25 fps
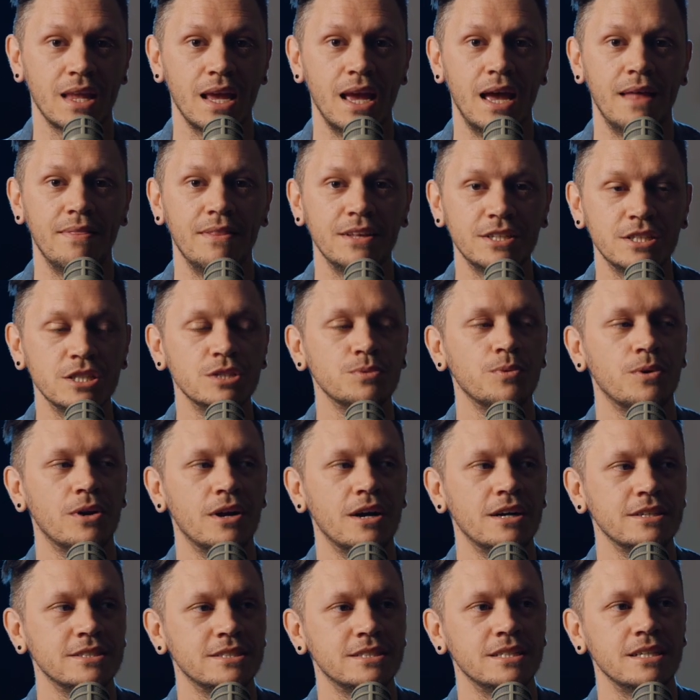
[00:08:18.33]
And this is what
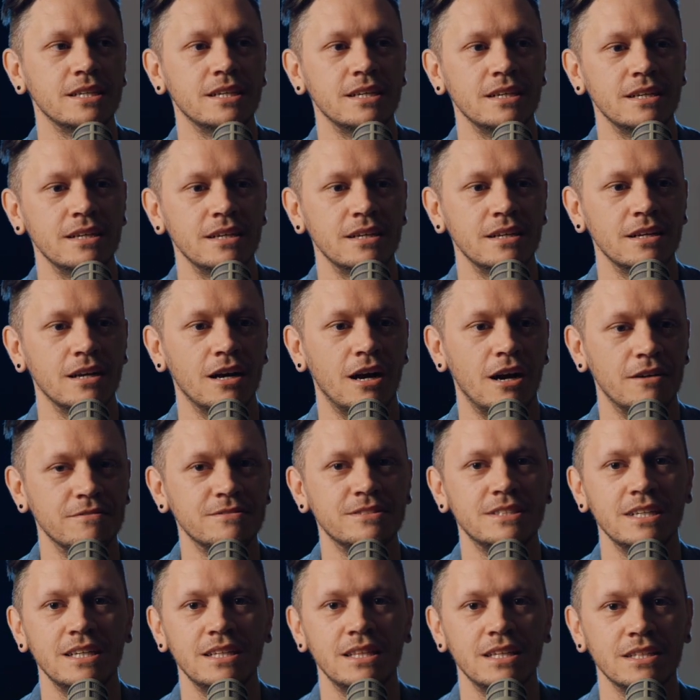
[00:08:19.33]
I see. I've
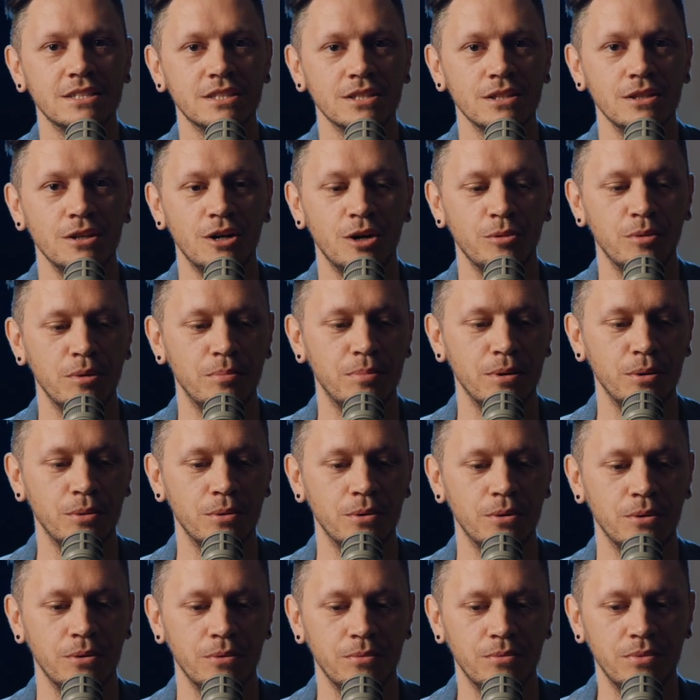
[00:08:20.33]
seen this a lot where
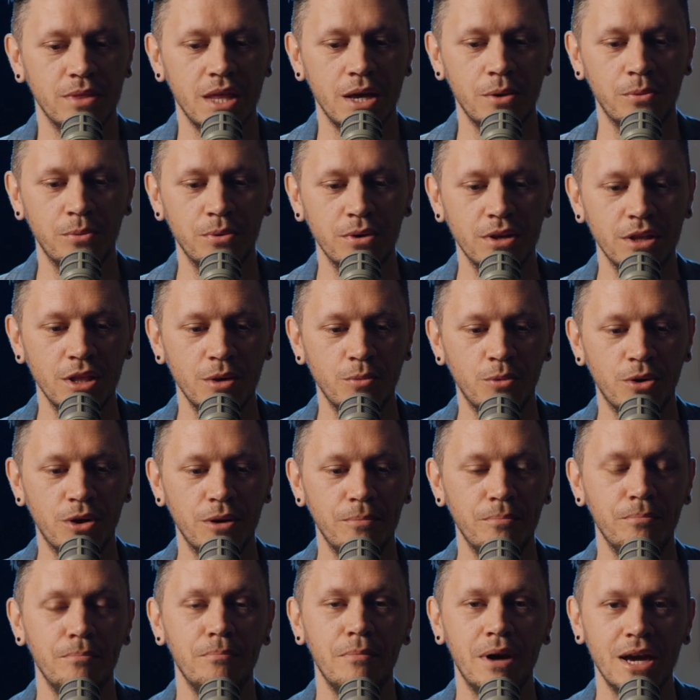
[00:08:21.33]
people, they really want
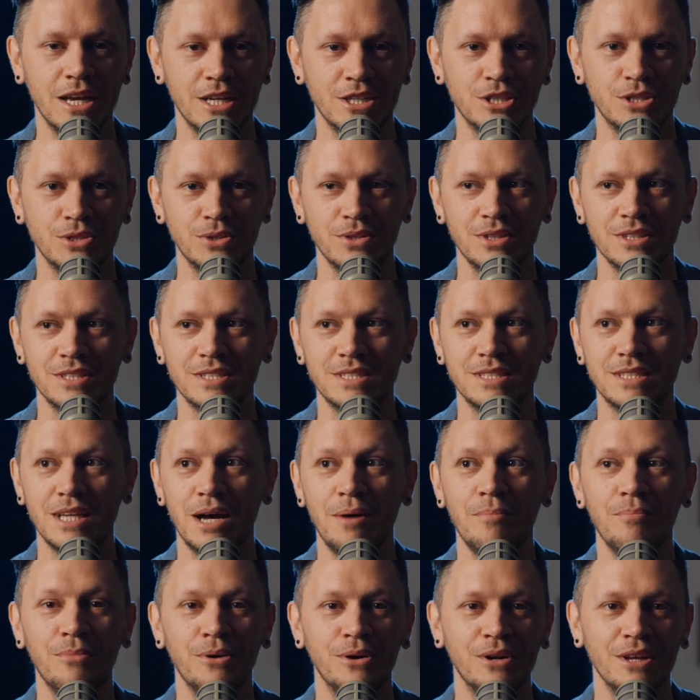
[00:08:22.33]
to make sure that
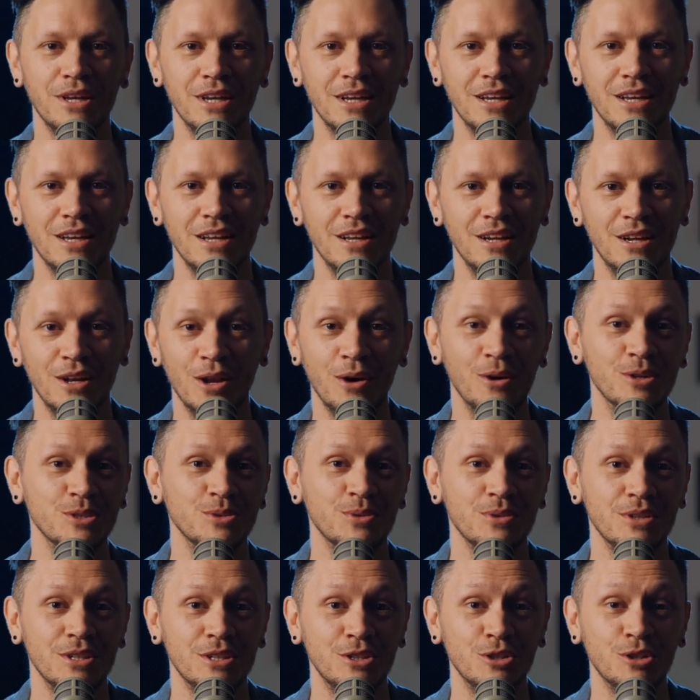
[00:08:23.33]
somebody knows
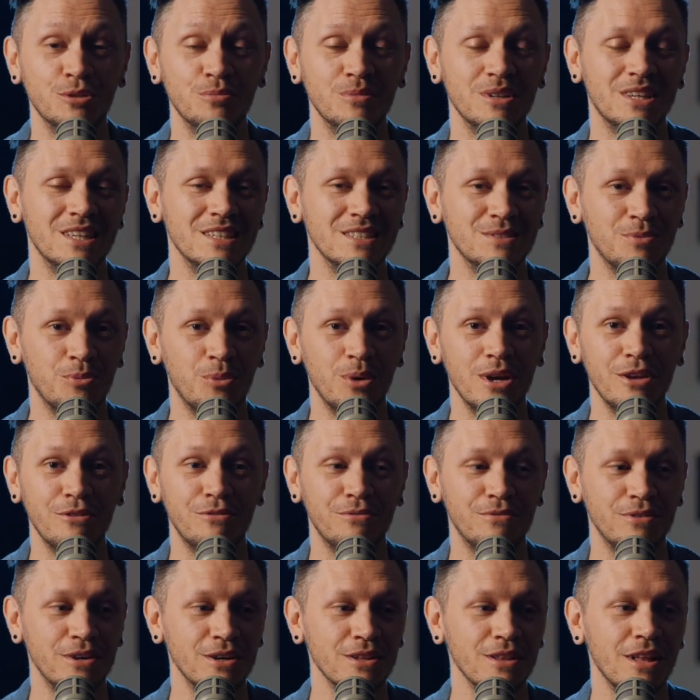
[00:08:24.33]
what they're doing because we
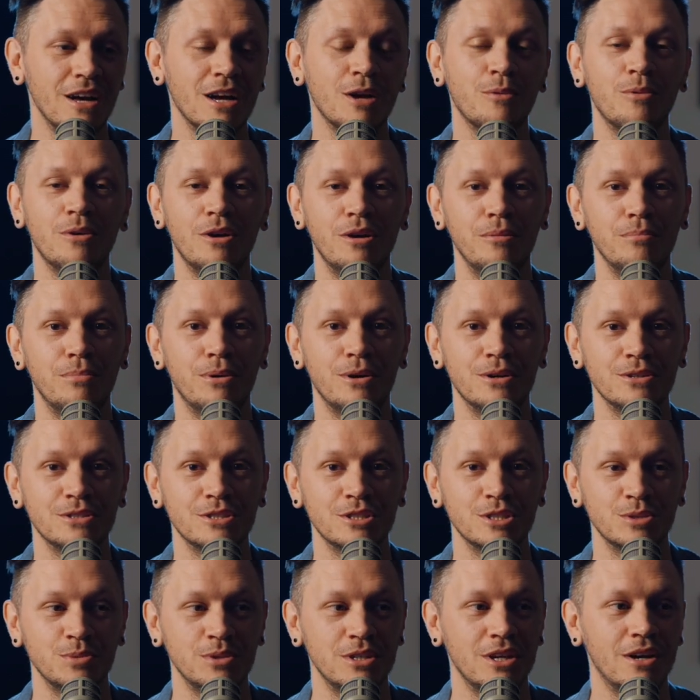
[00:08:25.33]
feel like we're
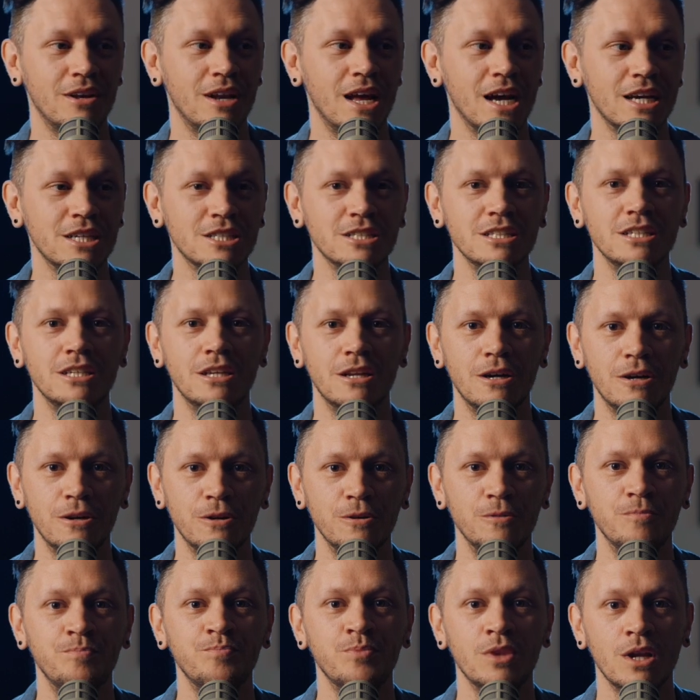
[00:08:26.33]
imposters. We don't actually
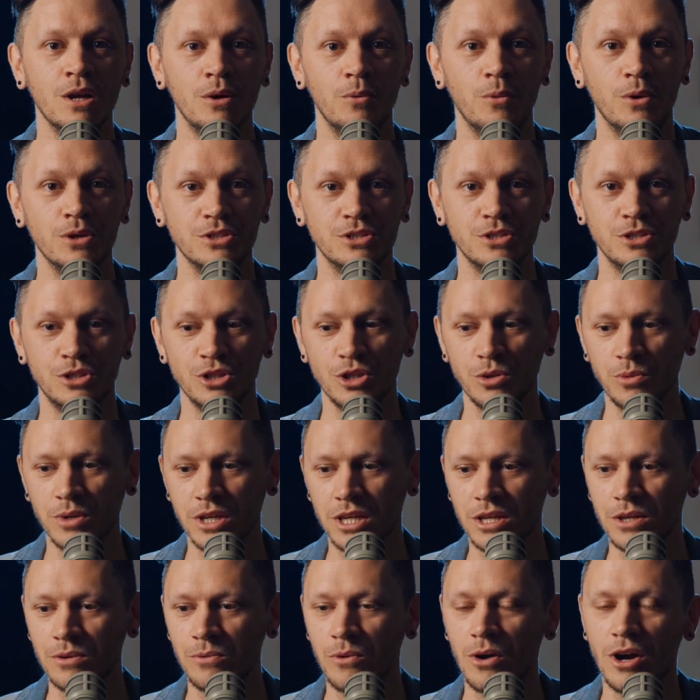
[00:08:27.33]
know what to do. We
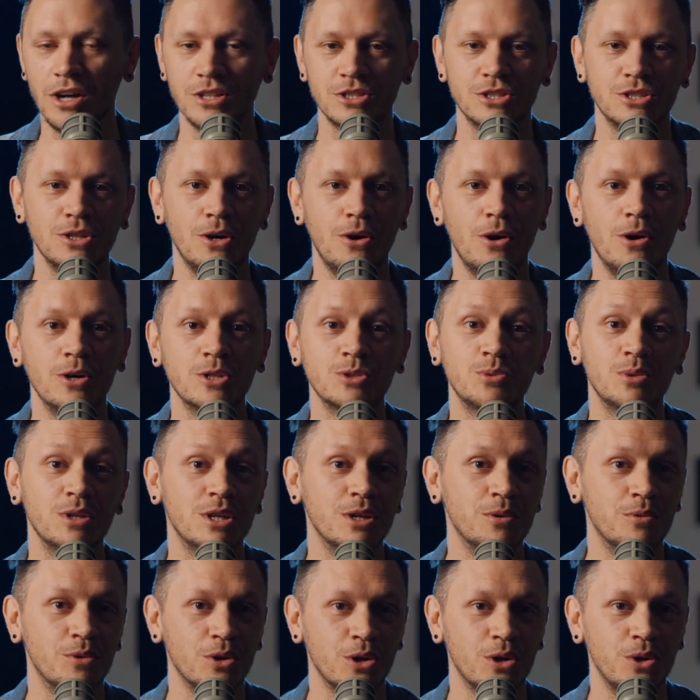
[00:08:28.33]
can write songs, we
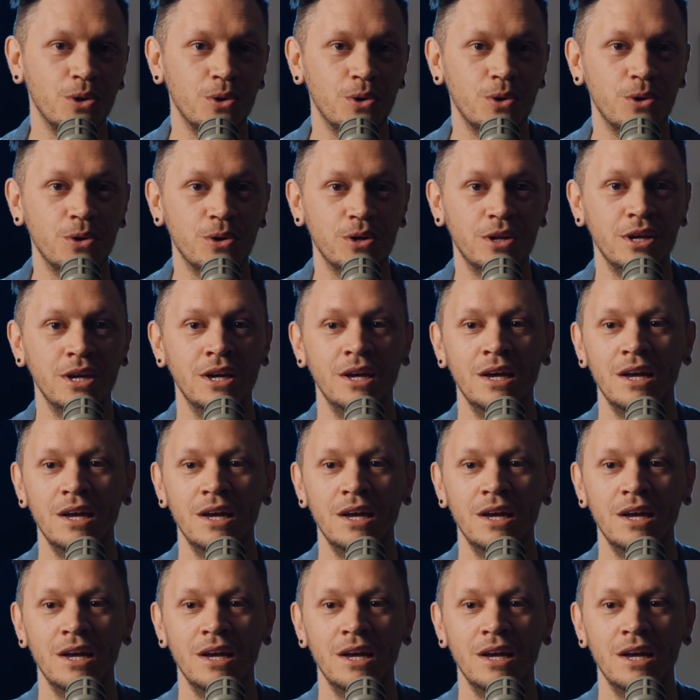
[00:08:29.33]
can record.